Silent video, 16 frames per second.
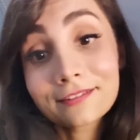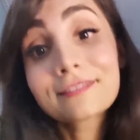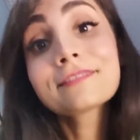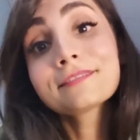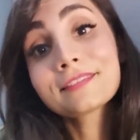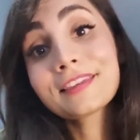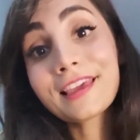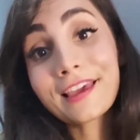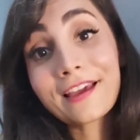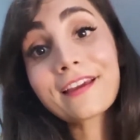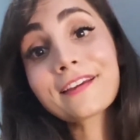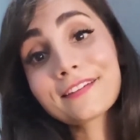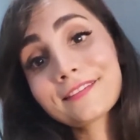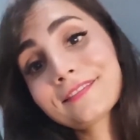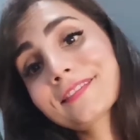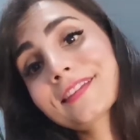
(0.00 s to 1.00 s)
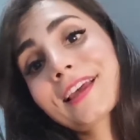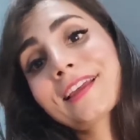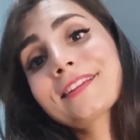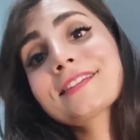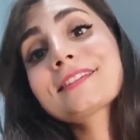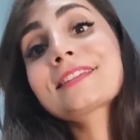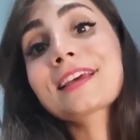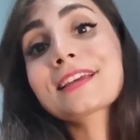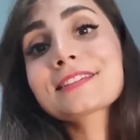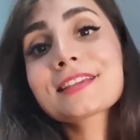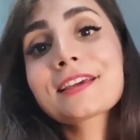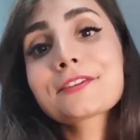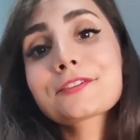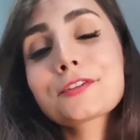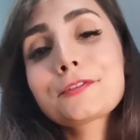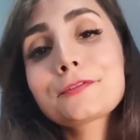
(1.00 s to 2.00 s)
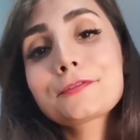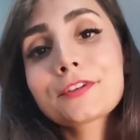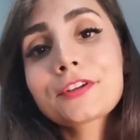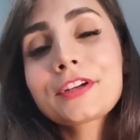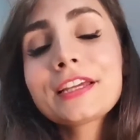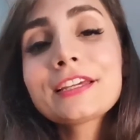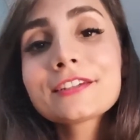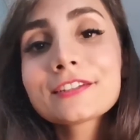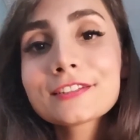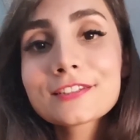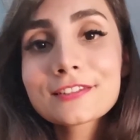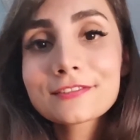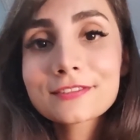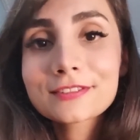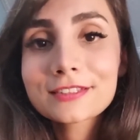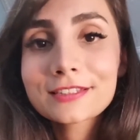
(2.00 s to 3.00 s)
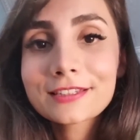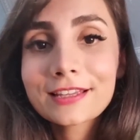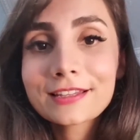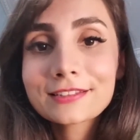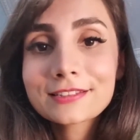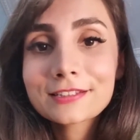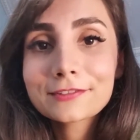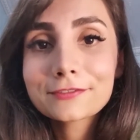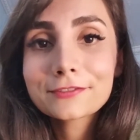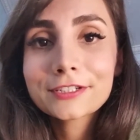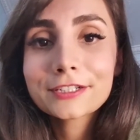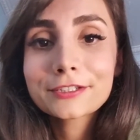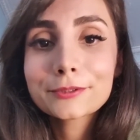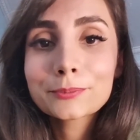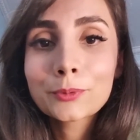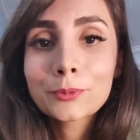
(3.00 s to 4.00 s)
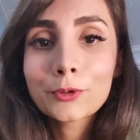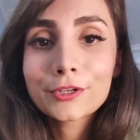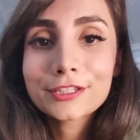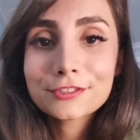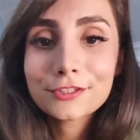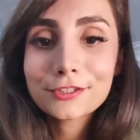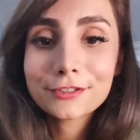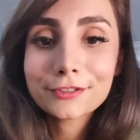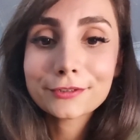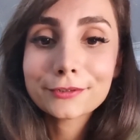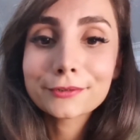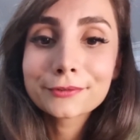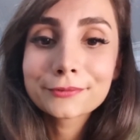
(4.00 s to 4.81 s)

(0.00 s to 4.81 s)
Yeah, that's actually very good. That's a very good point too.